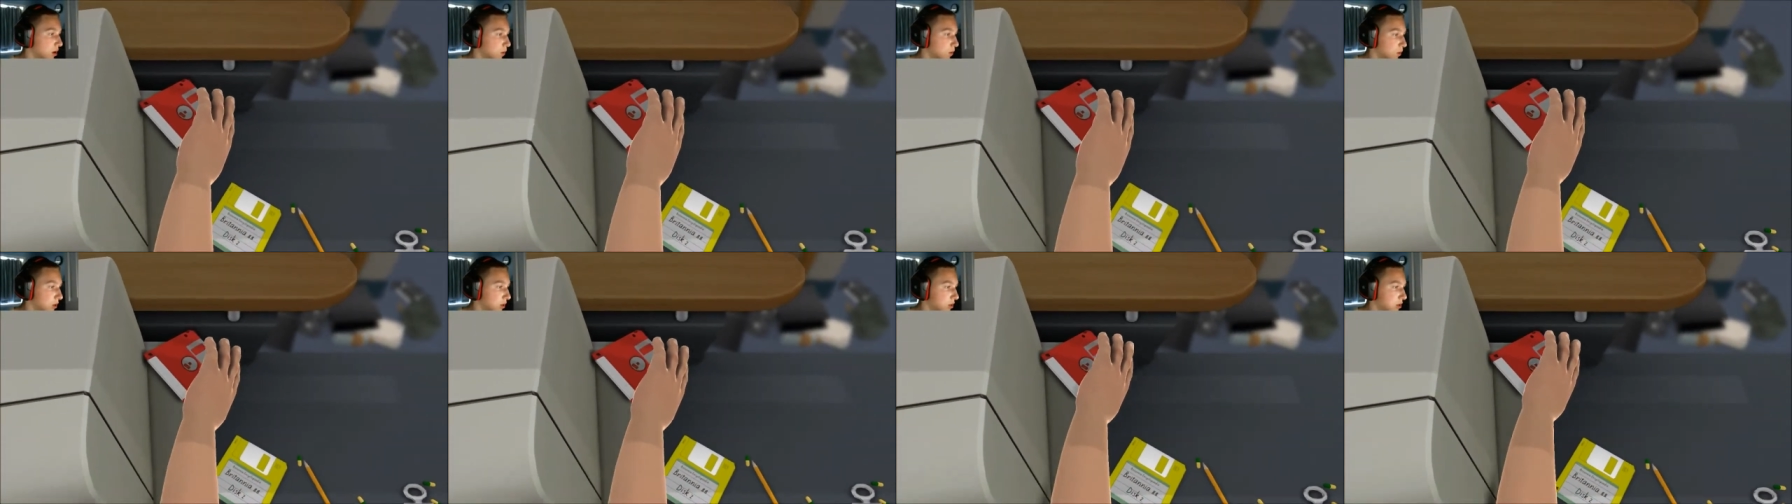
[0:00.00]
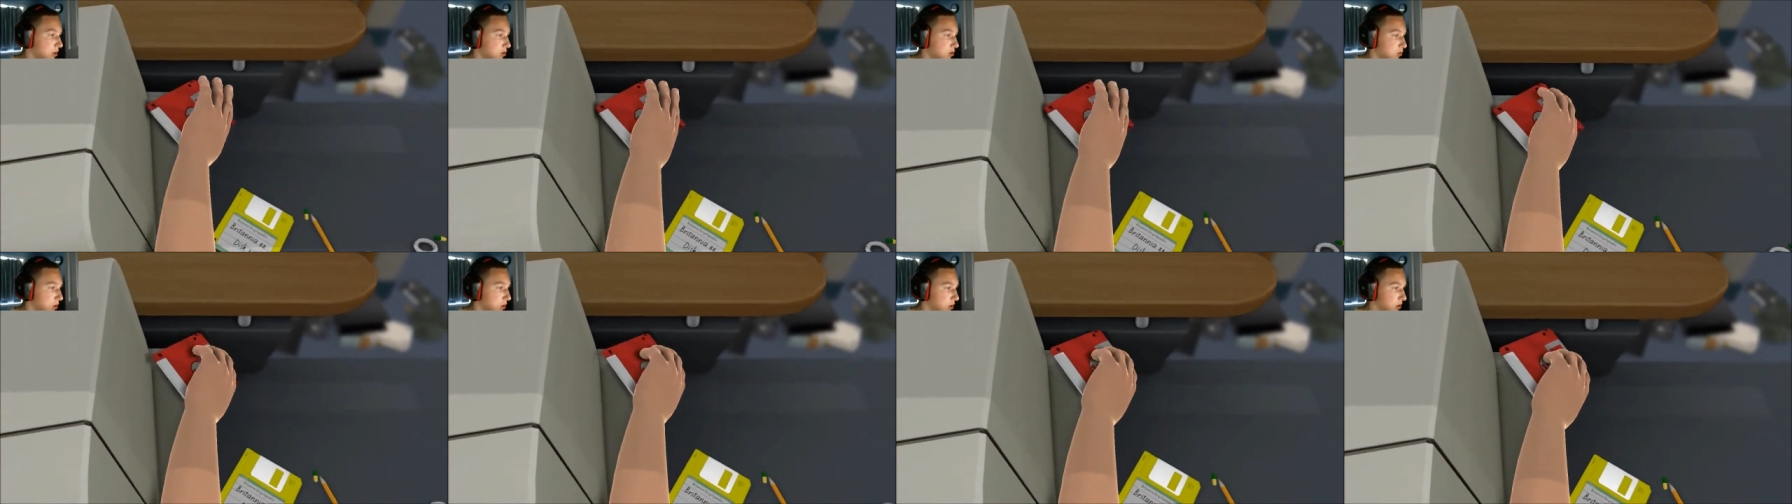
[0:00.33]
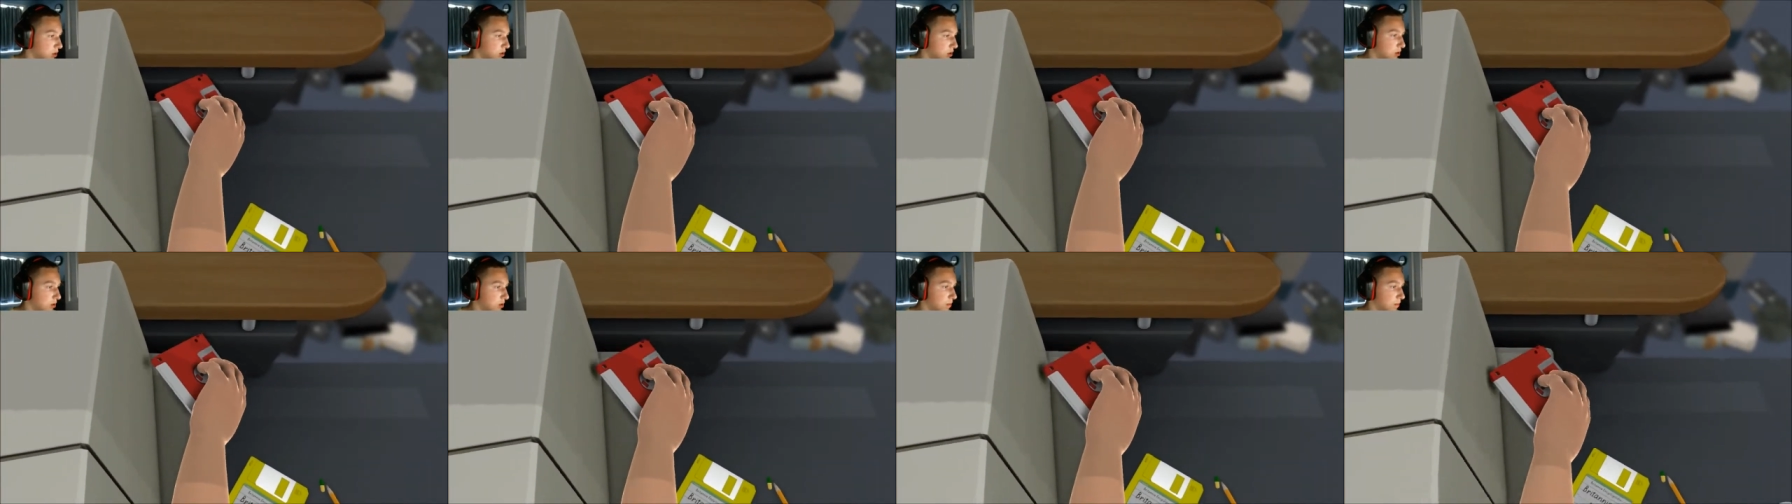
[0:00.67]
want this one.
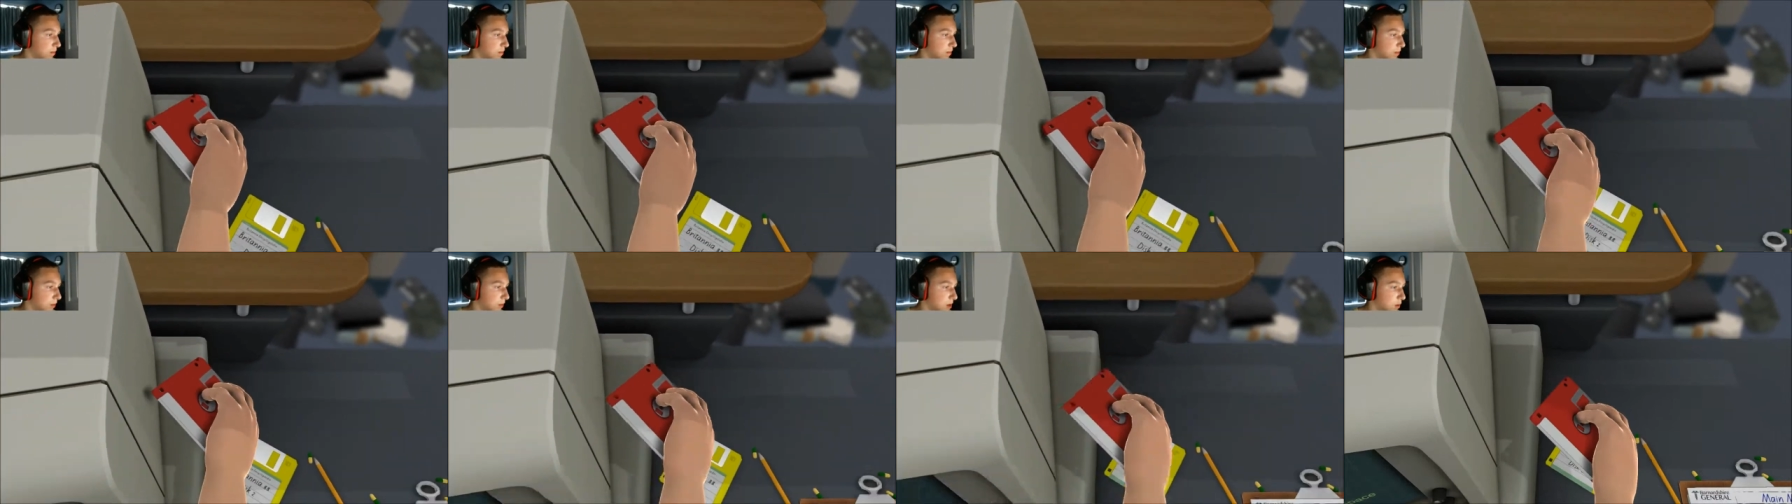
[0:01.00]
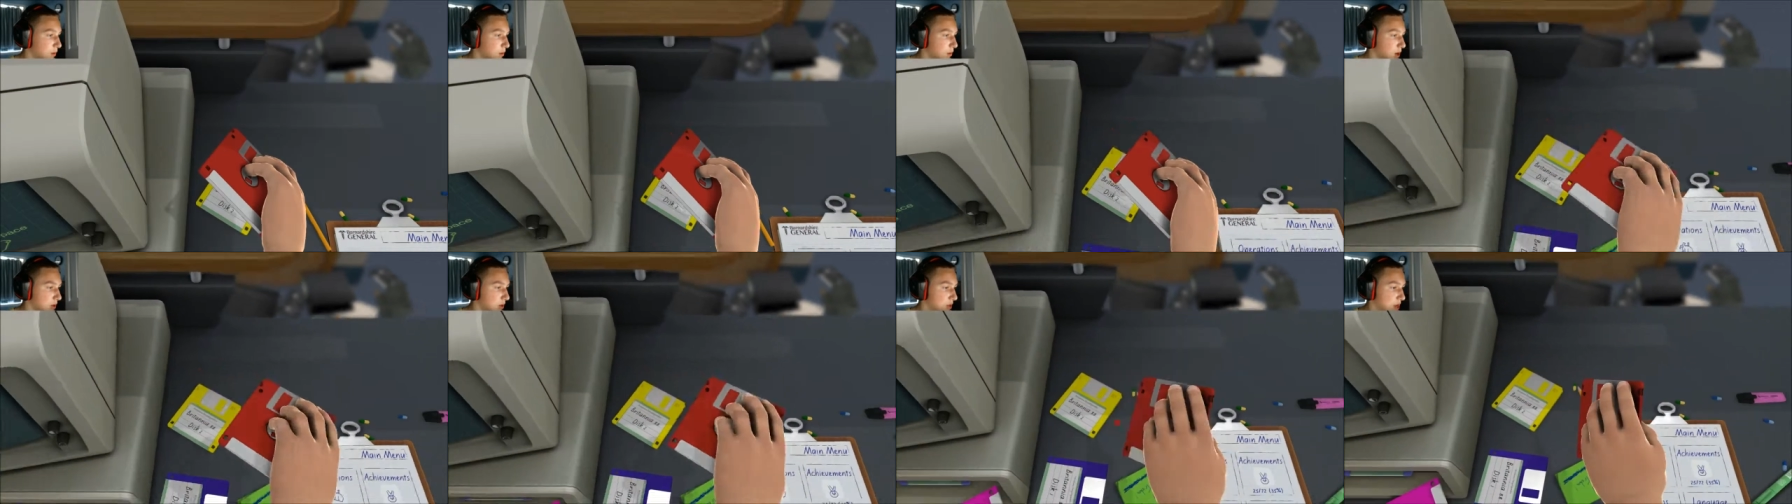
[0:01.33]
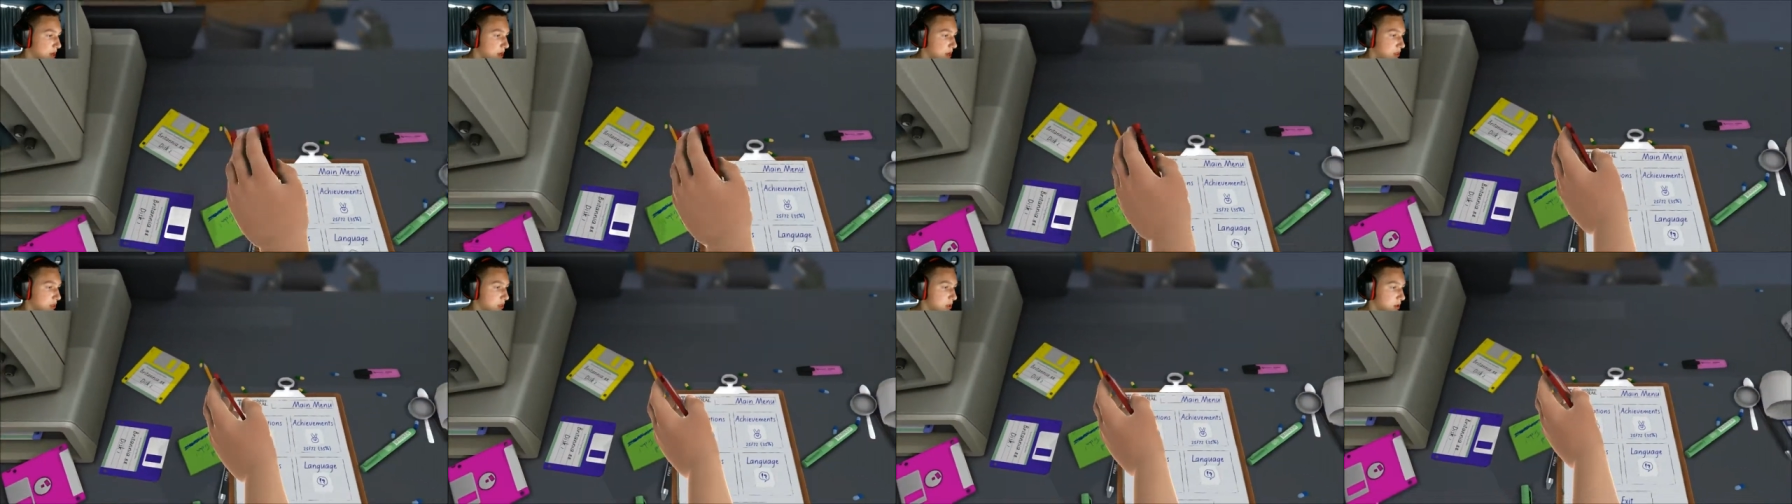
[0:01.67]
I want
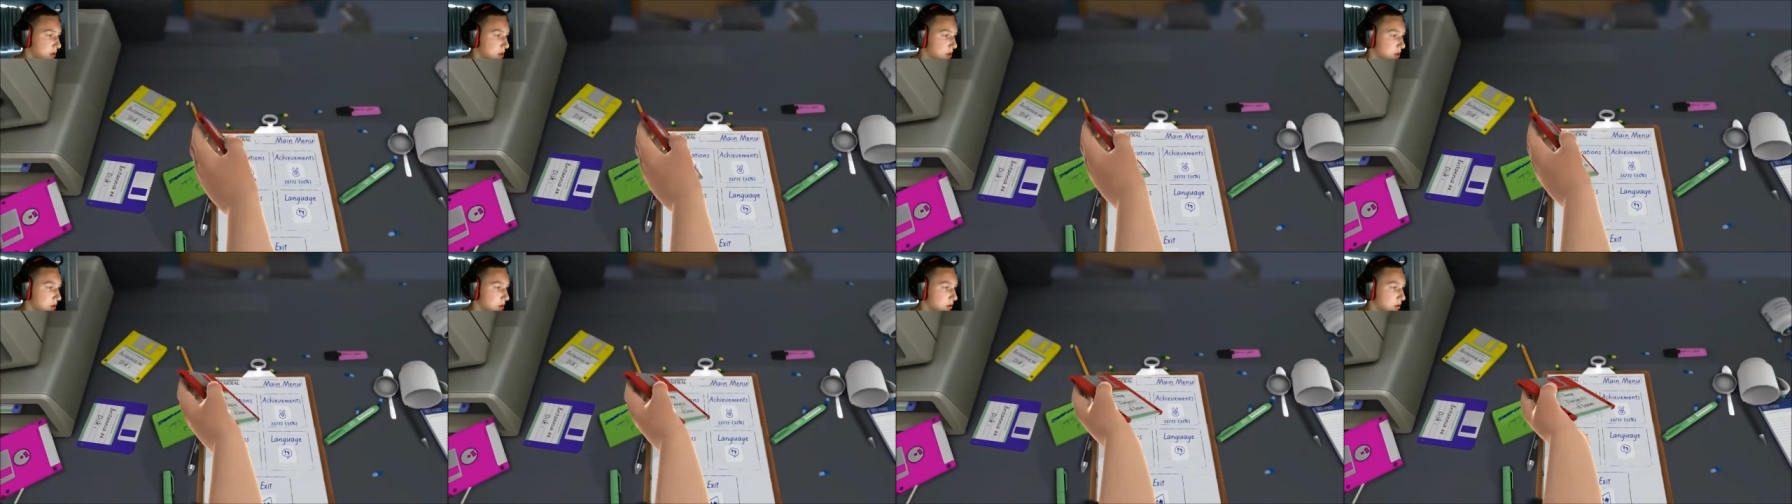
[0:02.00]
that thingy.